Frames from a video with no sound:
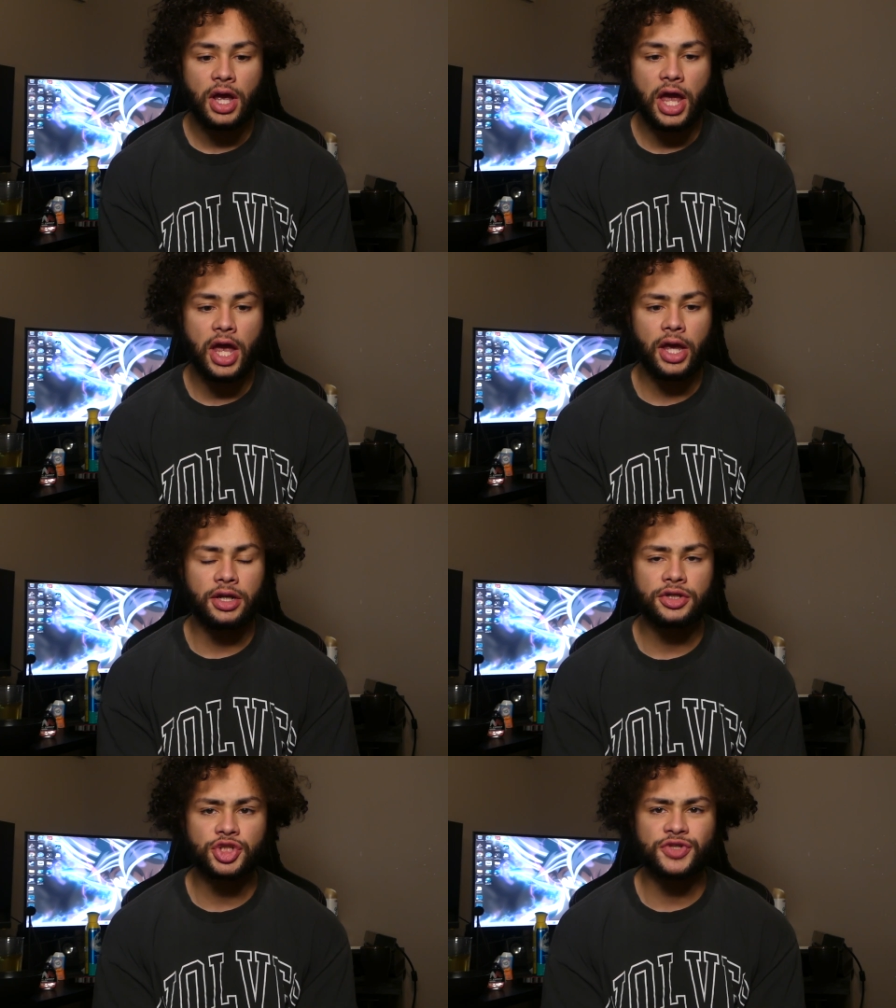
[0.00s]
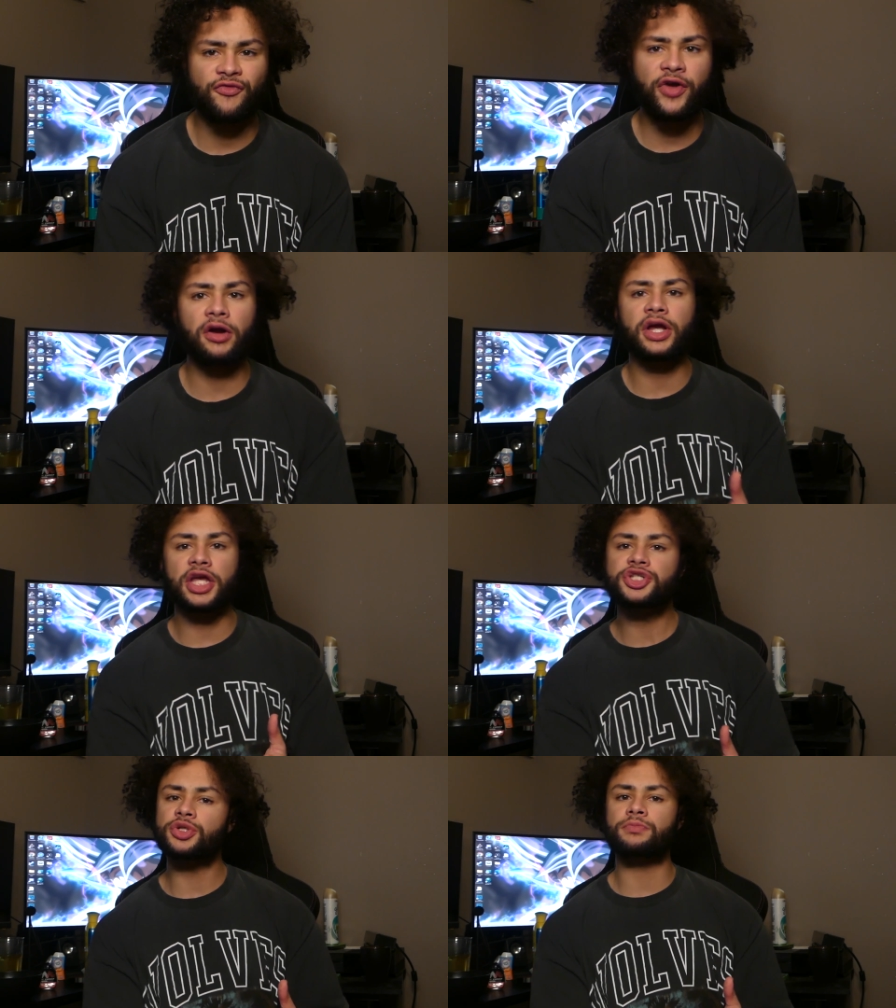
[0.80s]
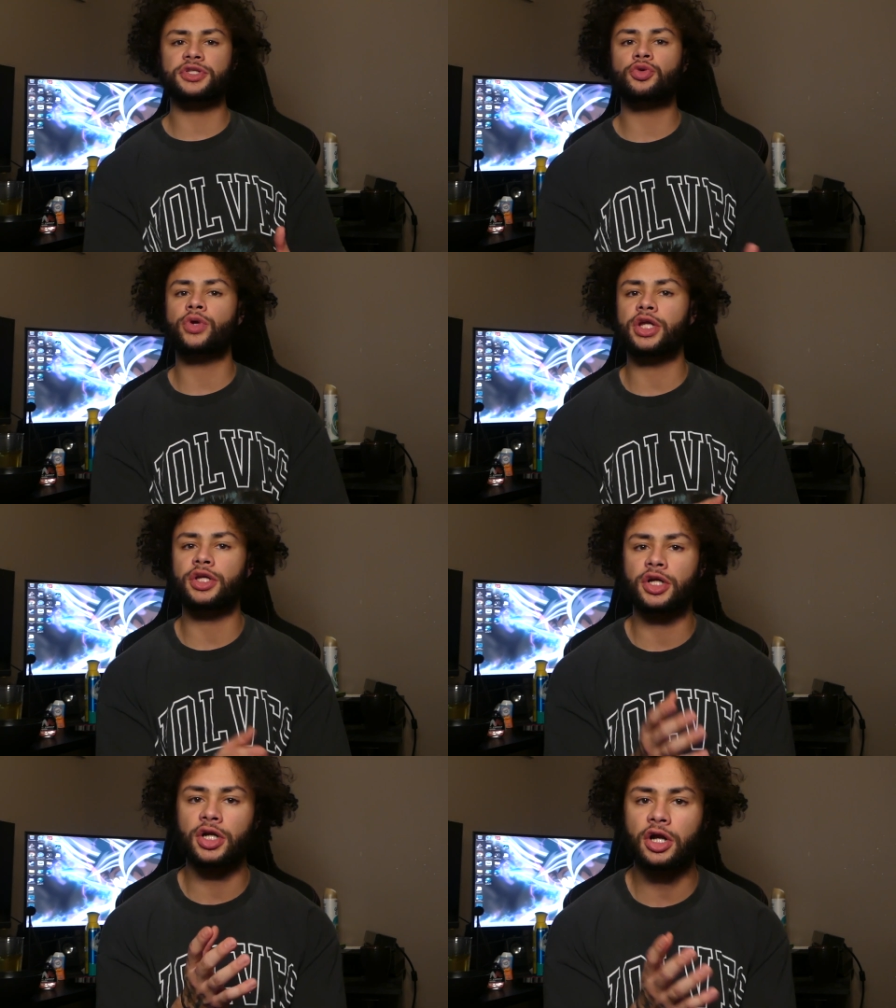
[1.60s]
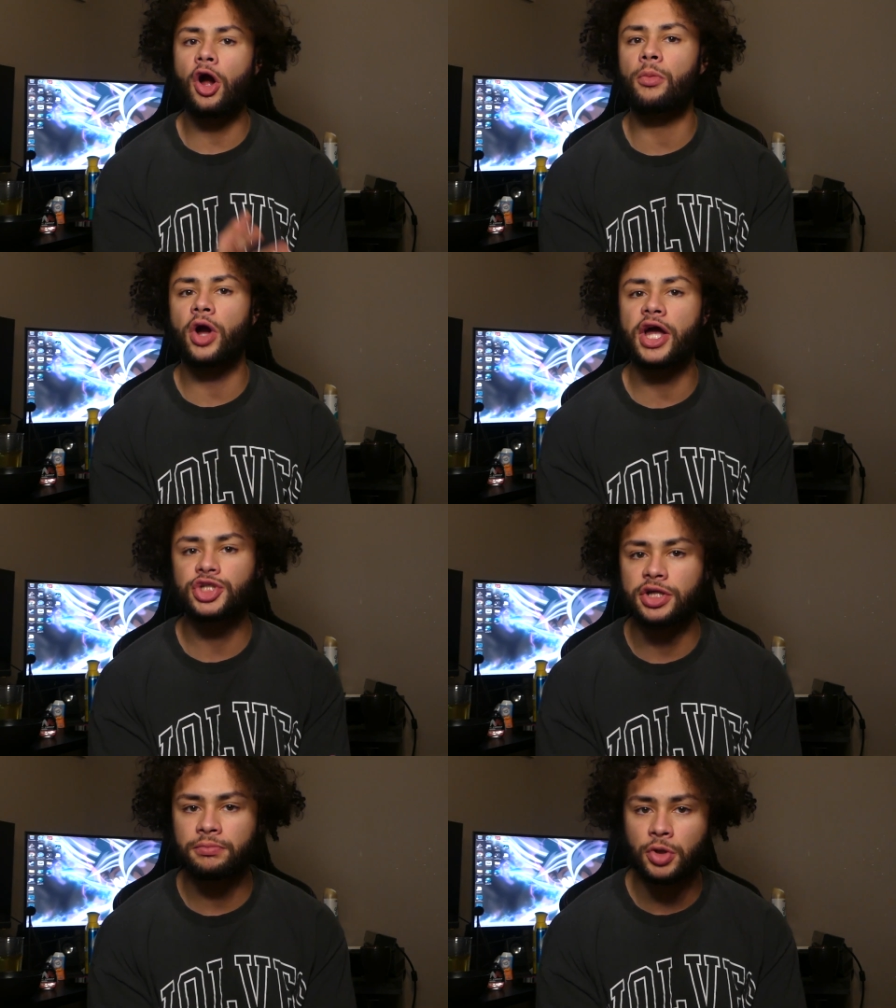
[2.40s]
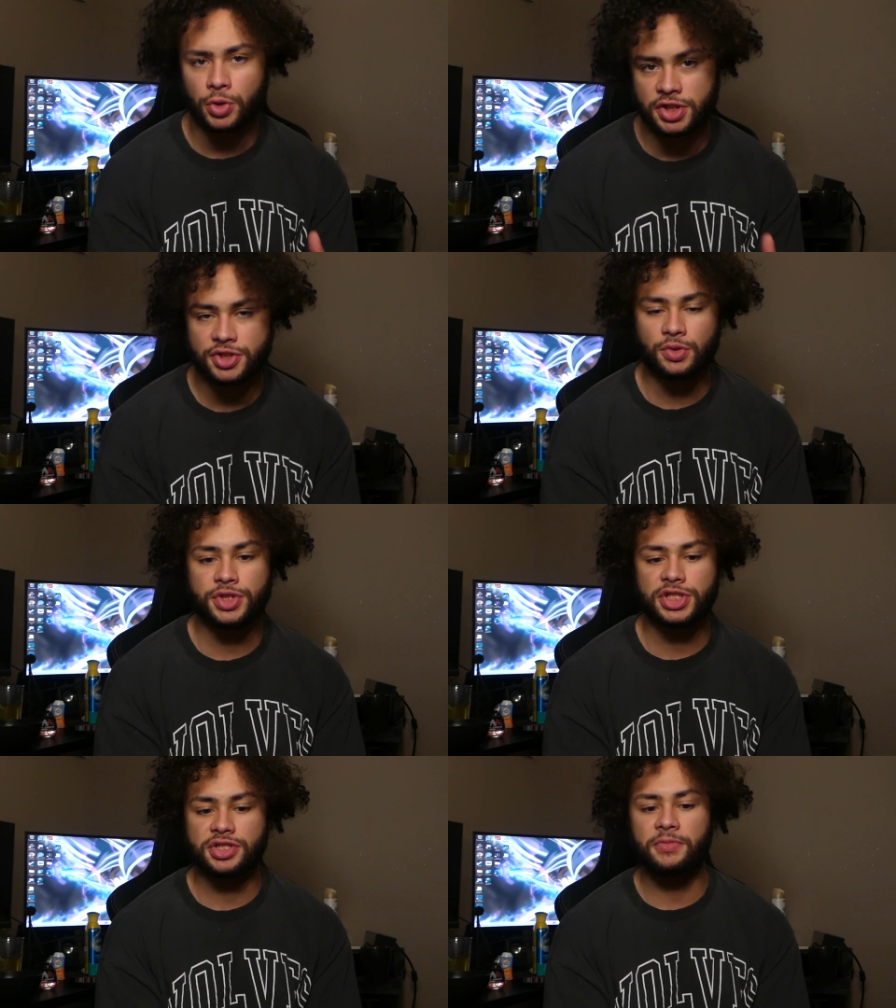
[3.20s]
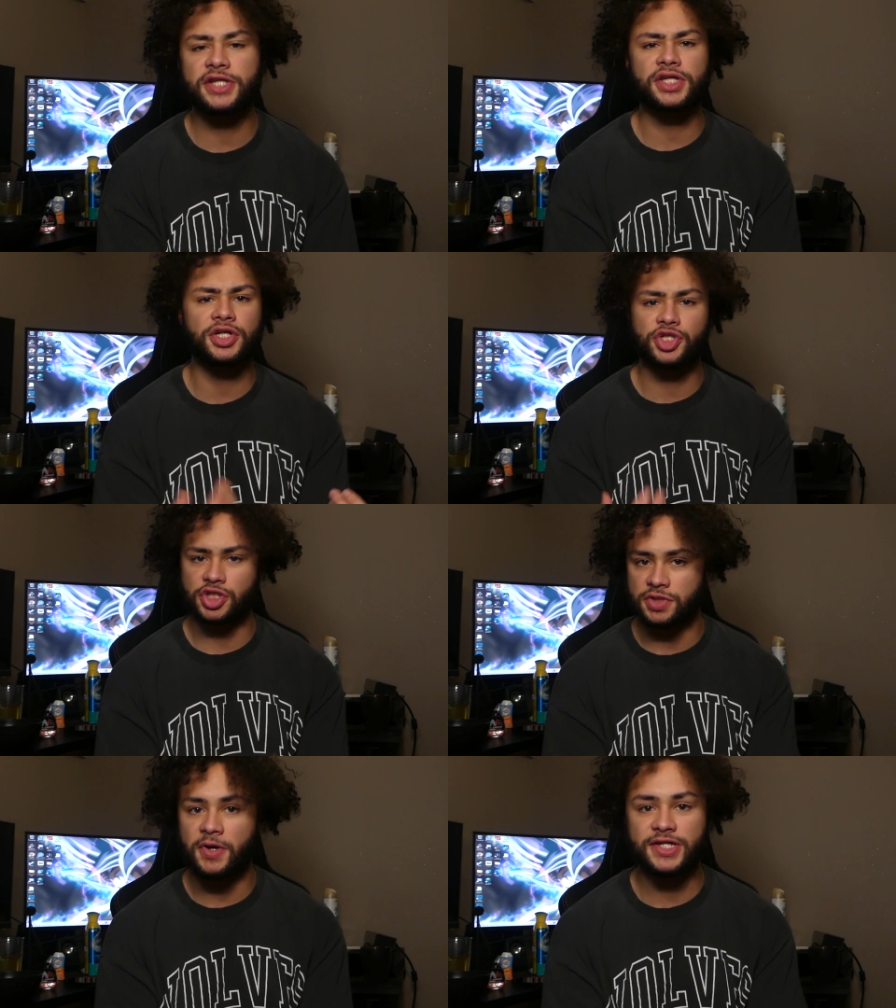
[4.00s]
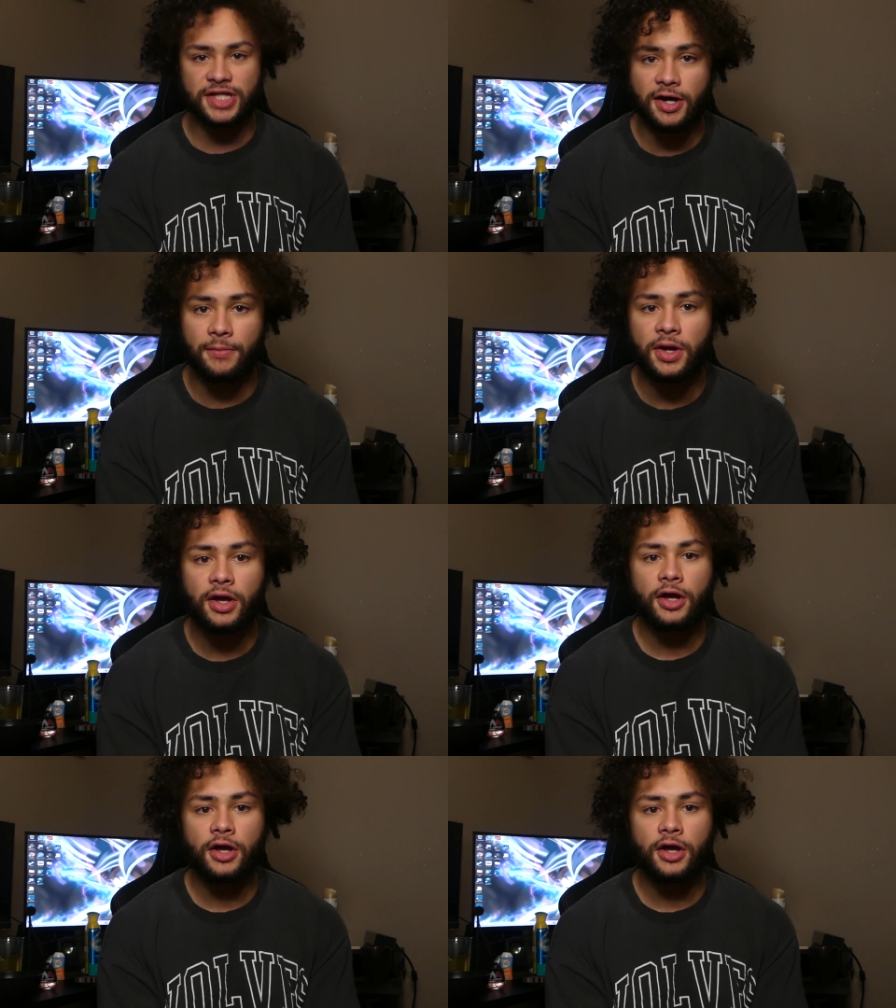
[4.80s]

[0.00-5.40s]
and just variation between your carbohydrate and protein sources, basically just to spice it up.